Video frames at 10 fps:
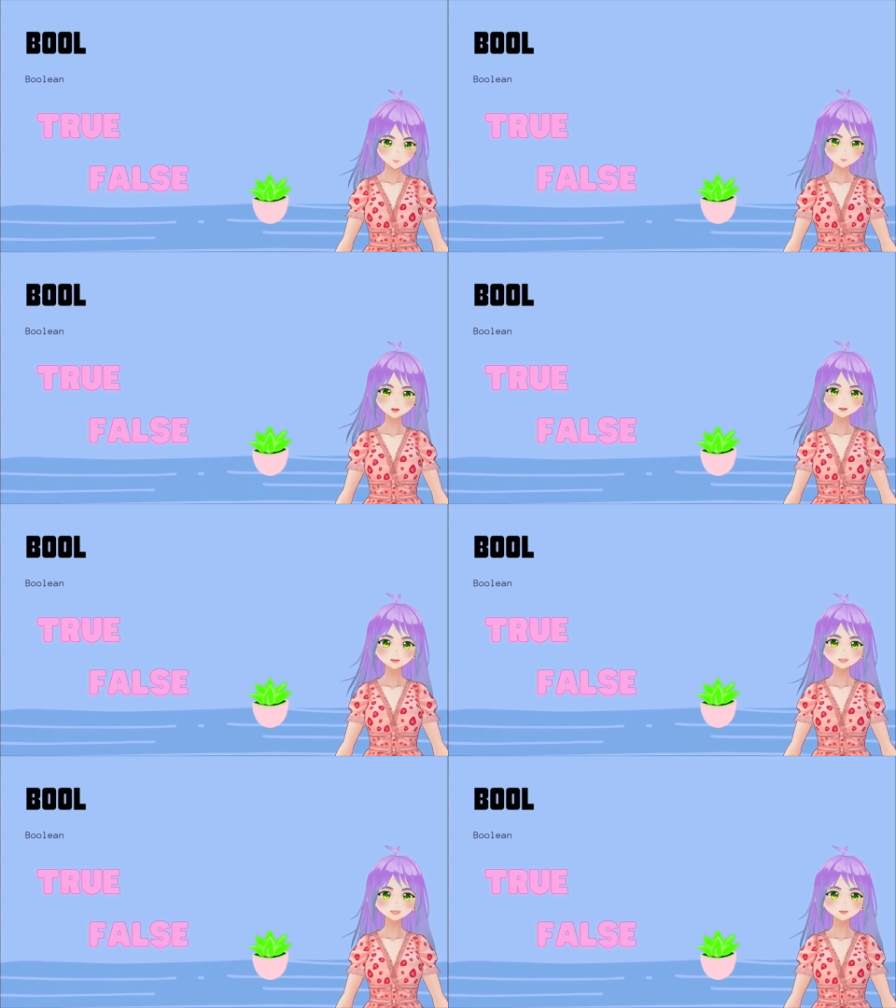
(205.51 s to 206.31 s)
you
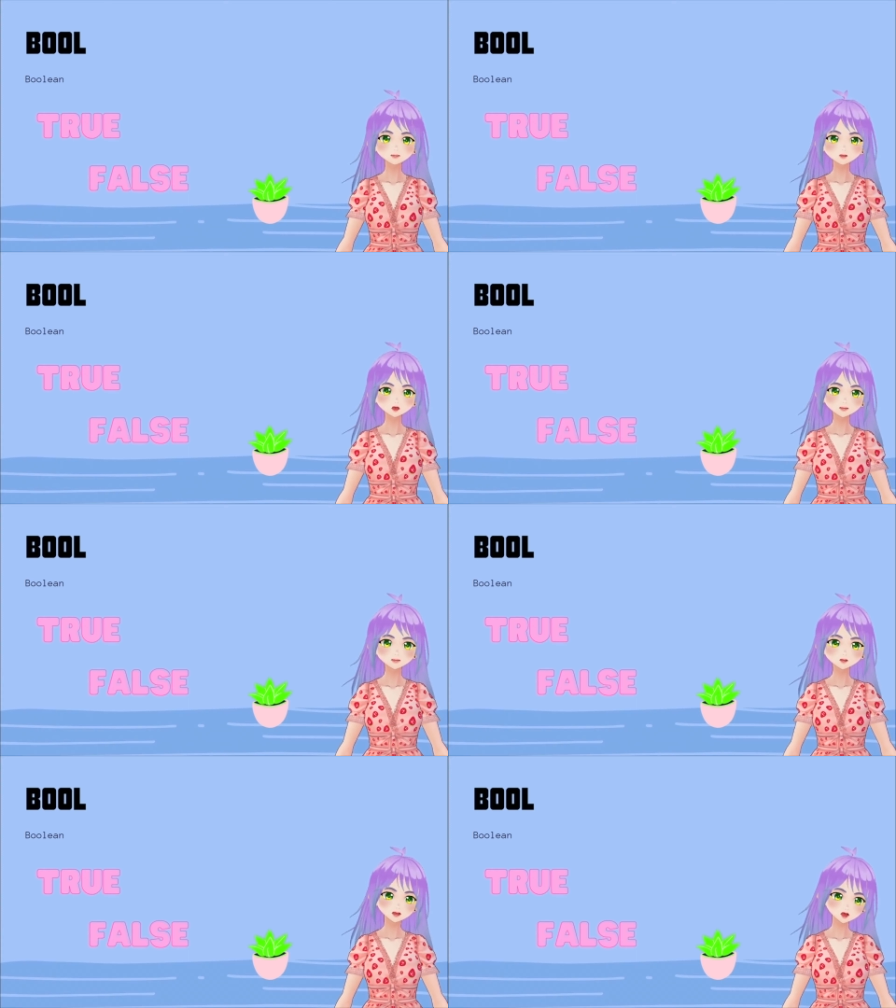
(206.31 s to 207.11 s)
can leave it in
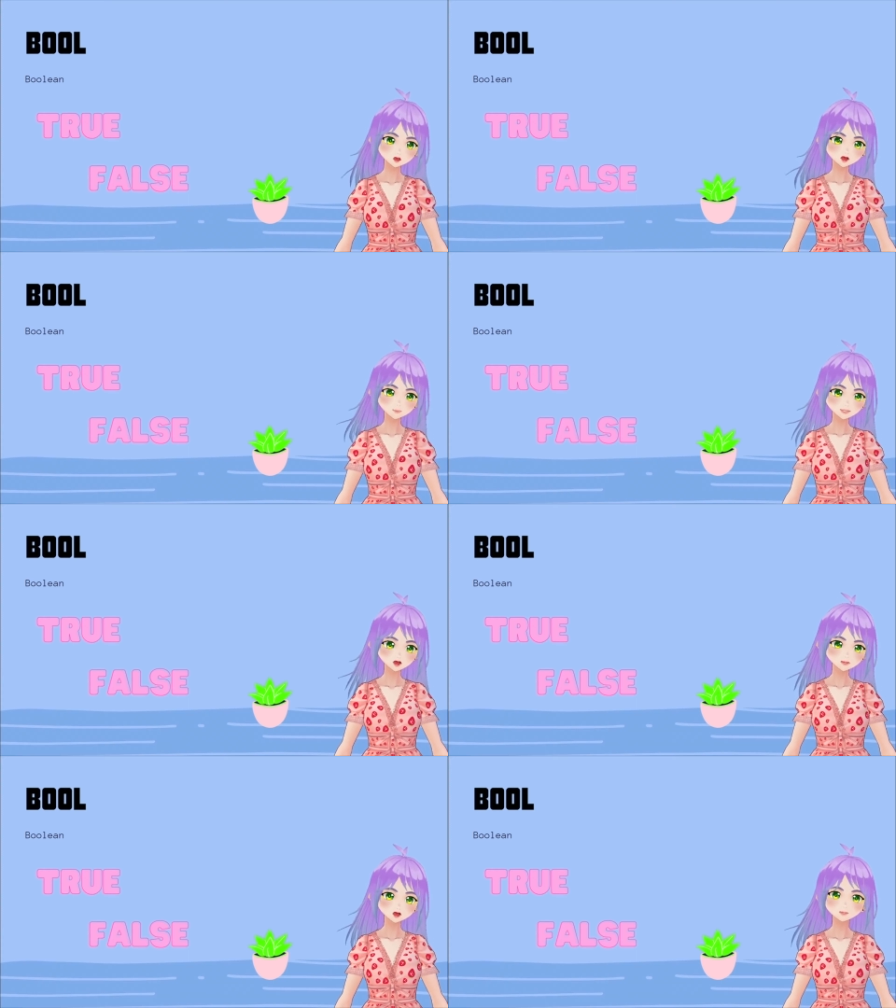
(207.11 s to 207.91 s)
the comments so I
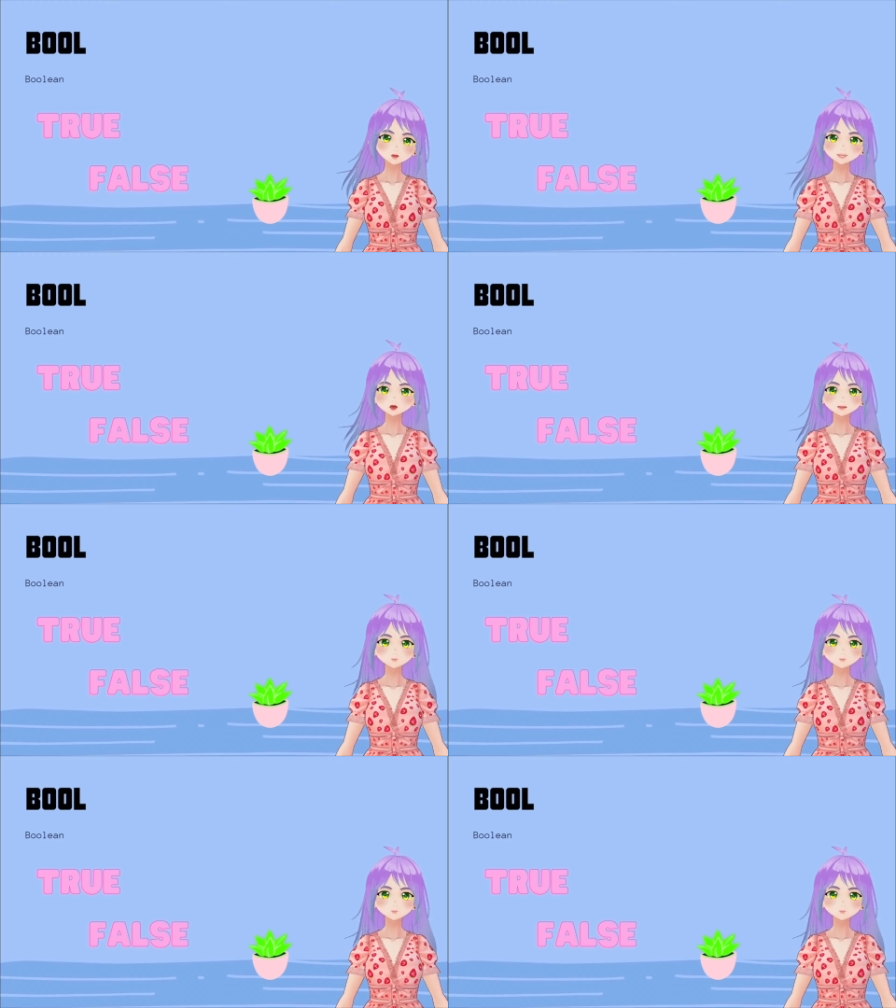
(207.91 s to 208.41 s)
can make